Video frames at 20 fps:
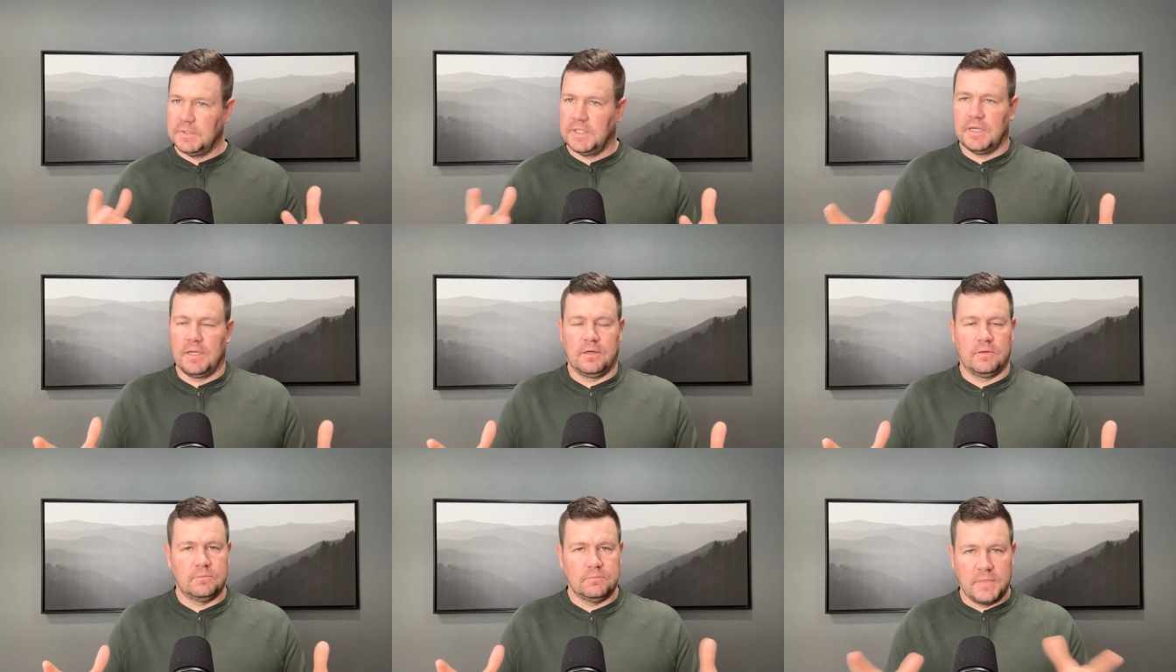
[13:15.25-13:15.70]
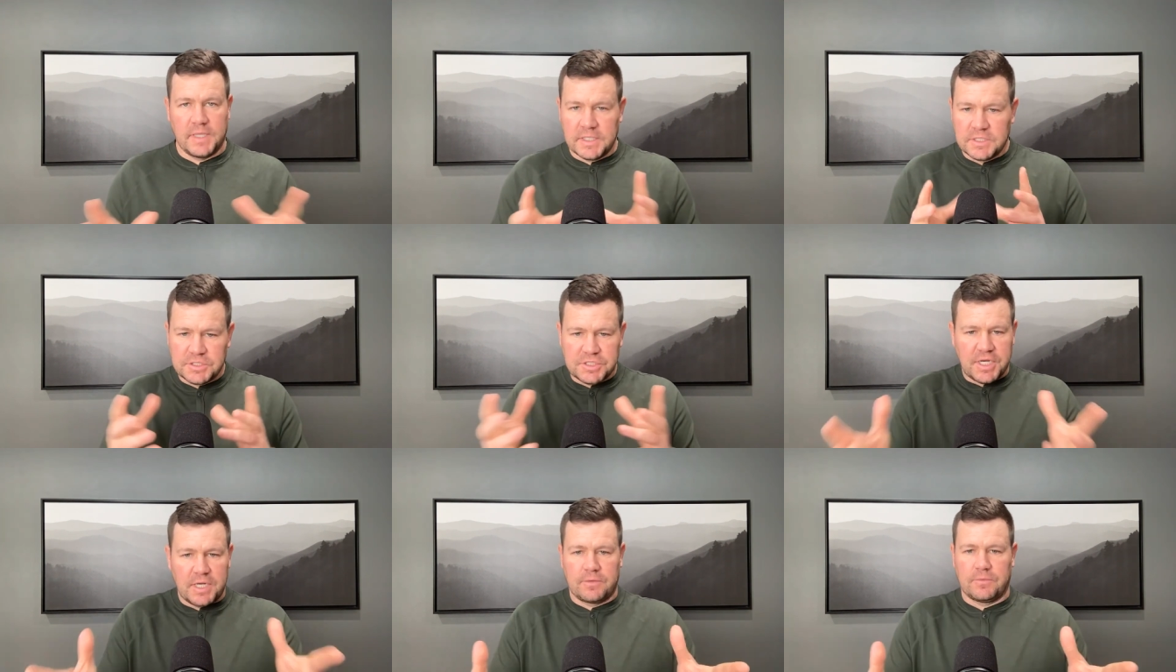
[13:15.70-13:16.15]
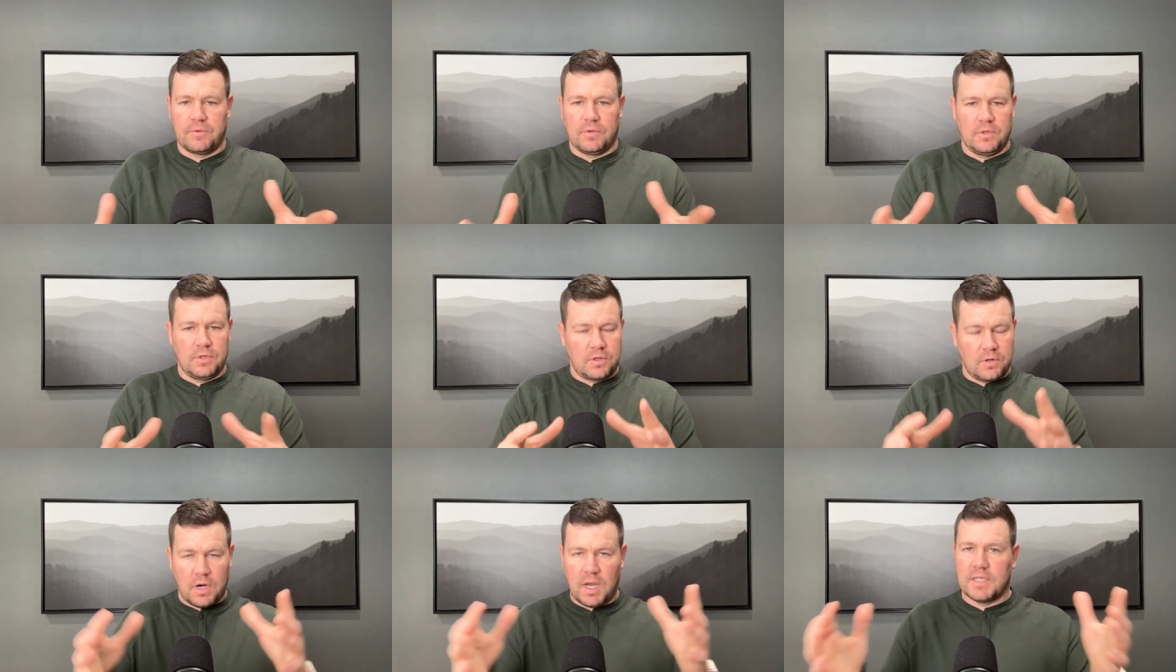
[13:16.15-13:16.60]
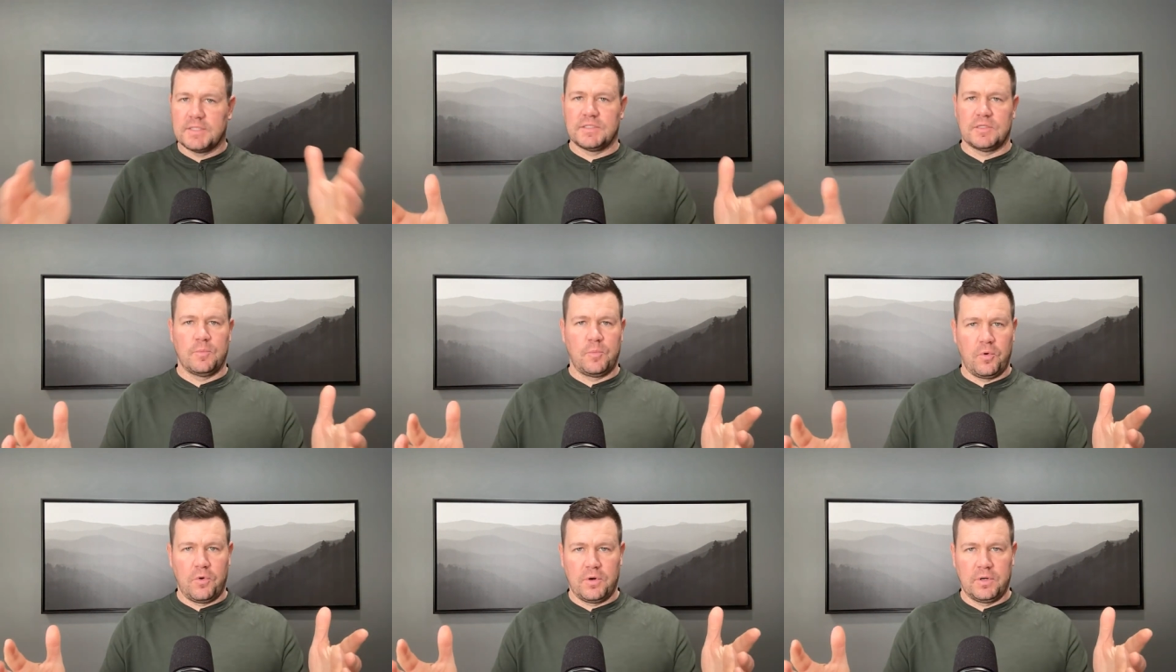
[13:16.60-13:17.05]
you know, in general across
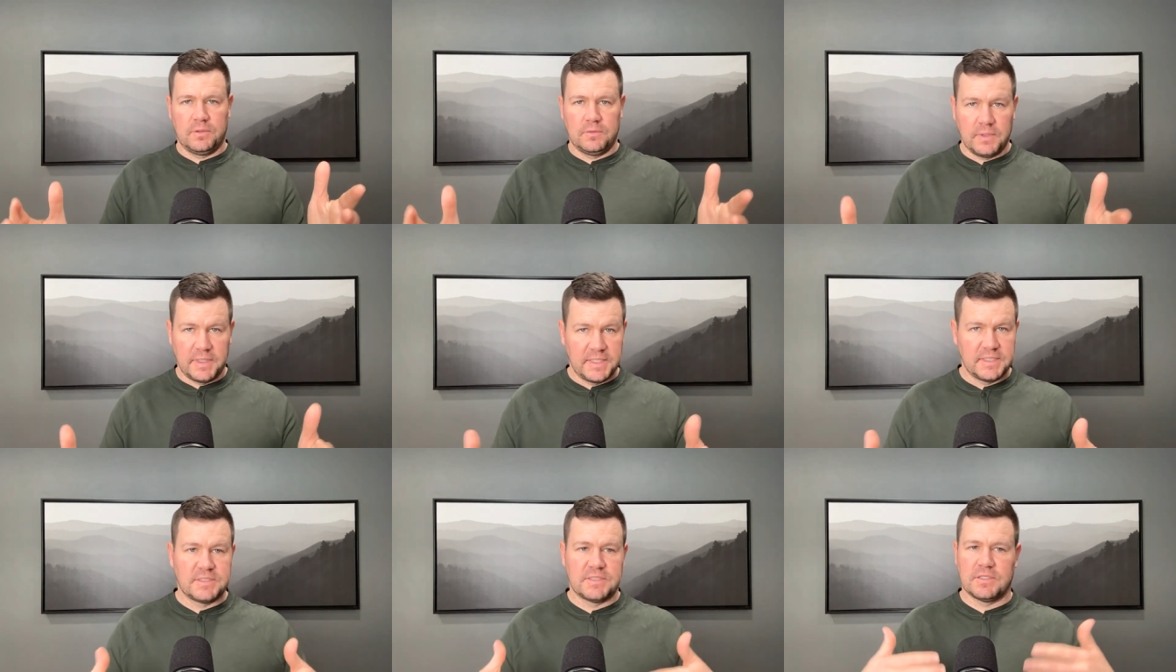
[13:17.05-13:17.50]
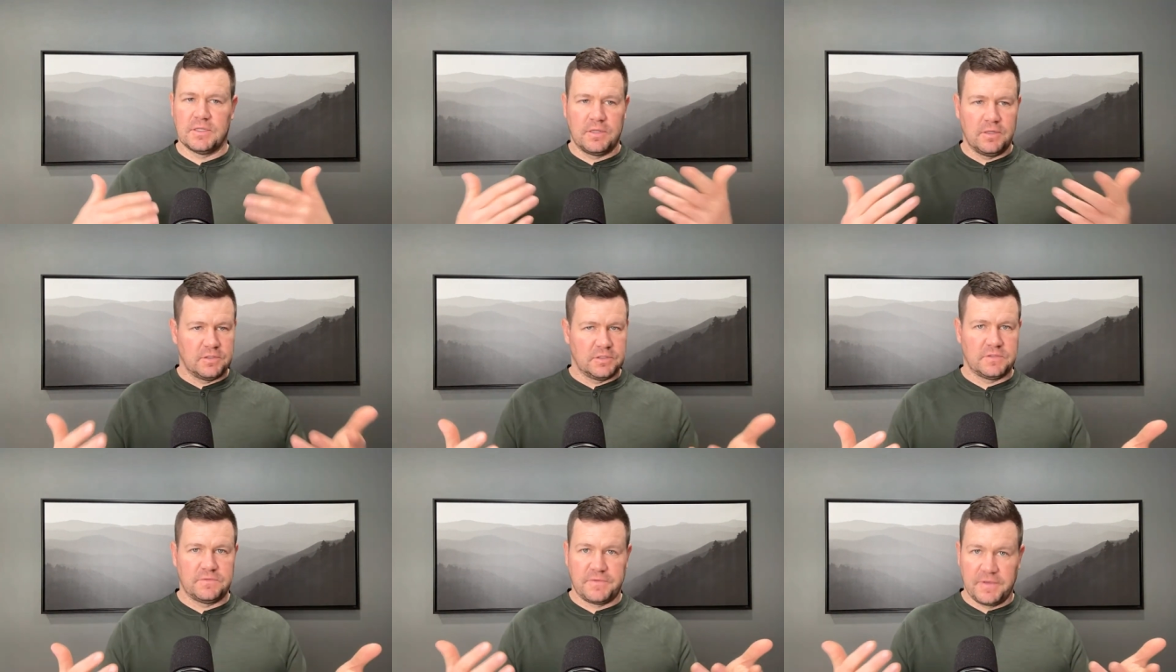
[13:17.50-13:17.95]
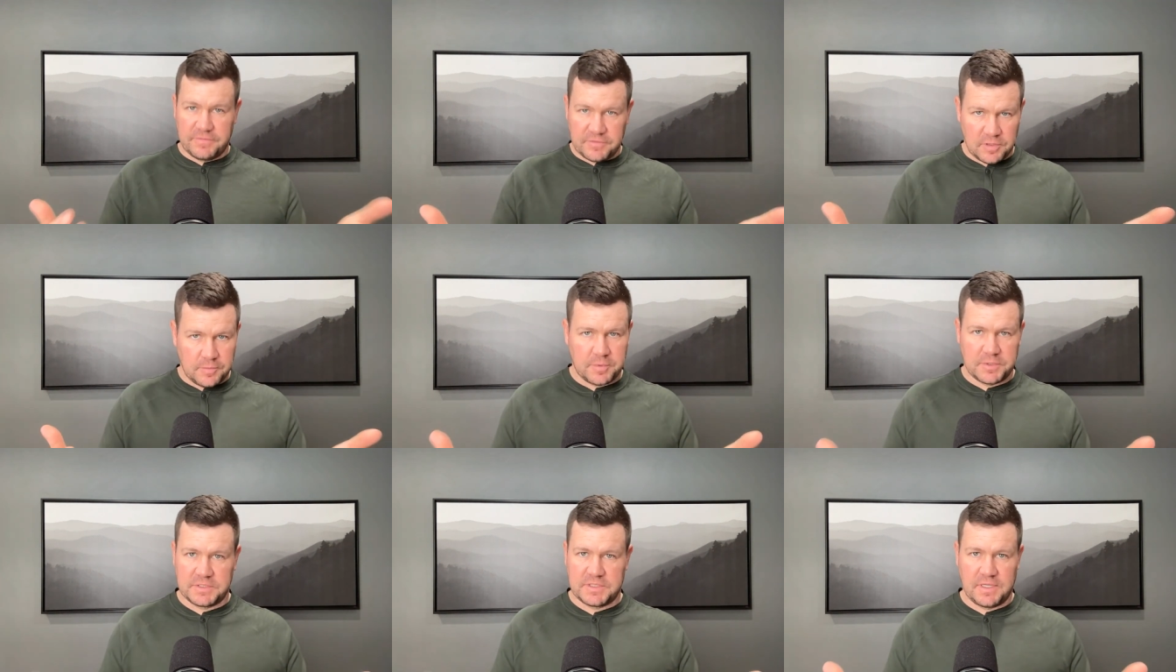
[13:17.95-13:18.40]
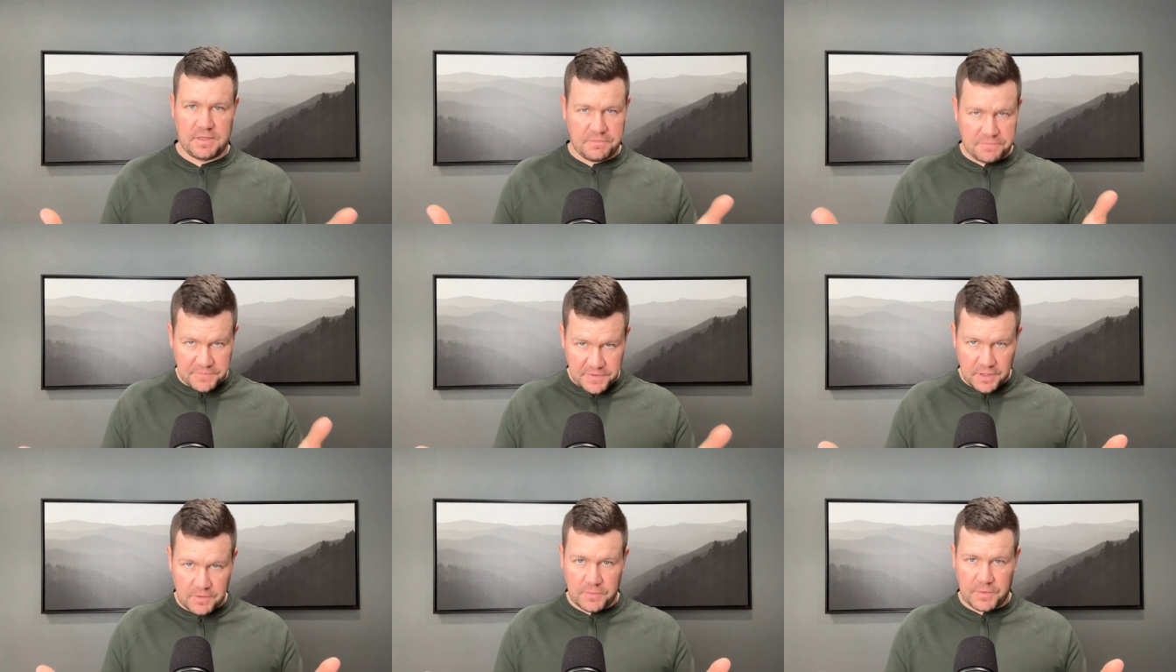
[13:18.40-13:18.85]
the board leads to those
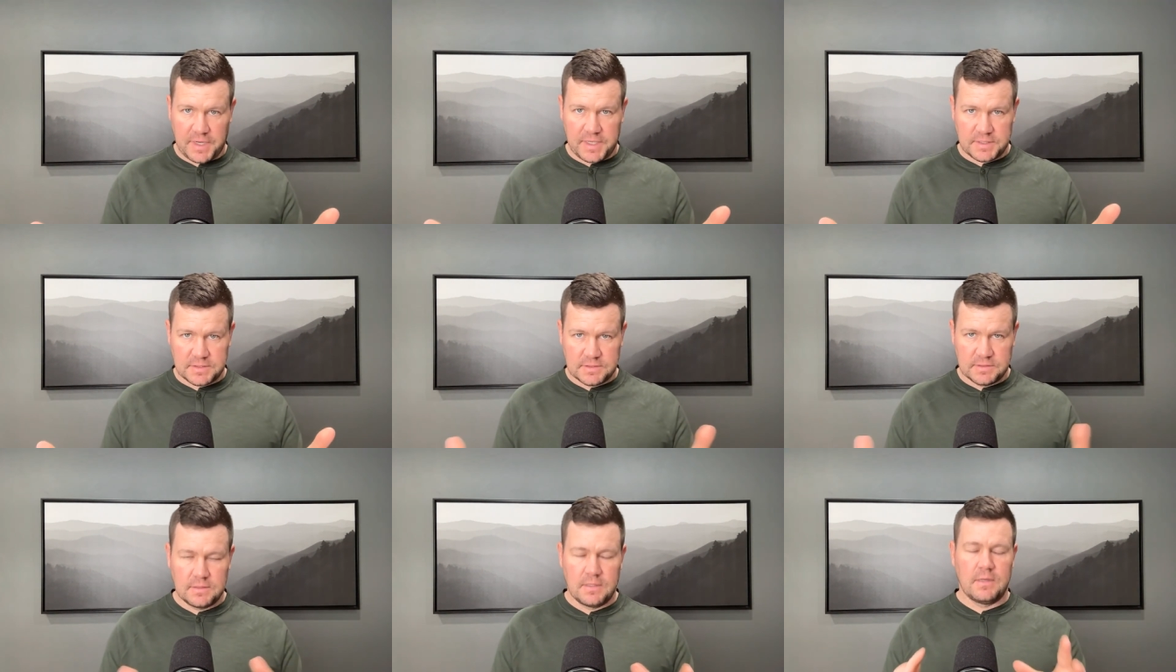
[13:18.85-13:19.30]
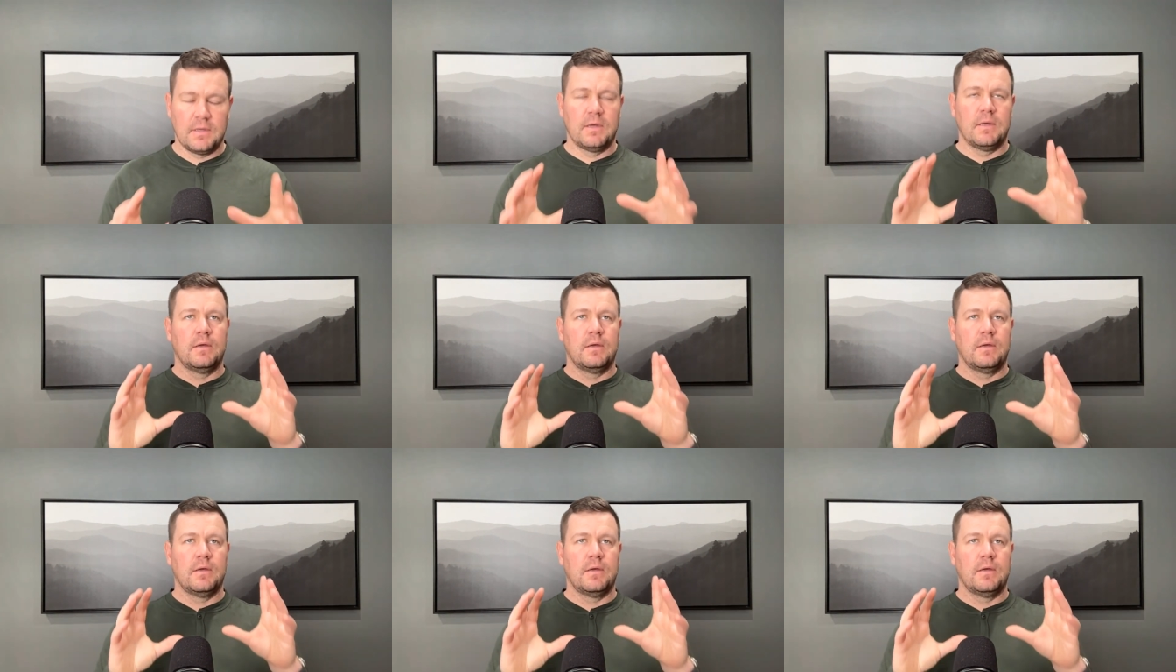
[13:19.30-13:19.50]
50% fail rates.